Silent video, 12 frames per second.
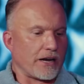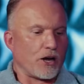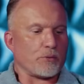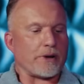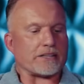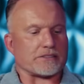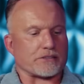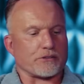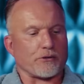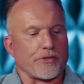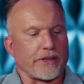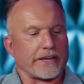Hope has this
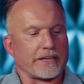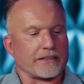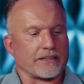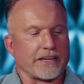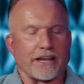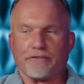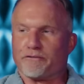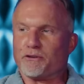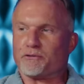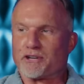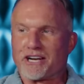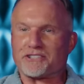little thing. If
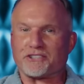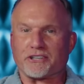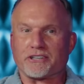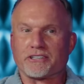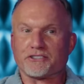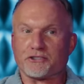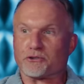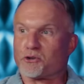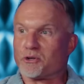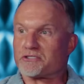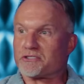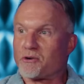you touch her, she'll
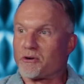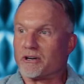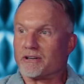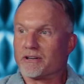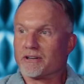quit snoring.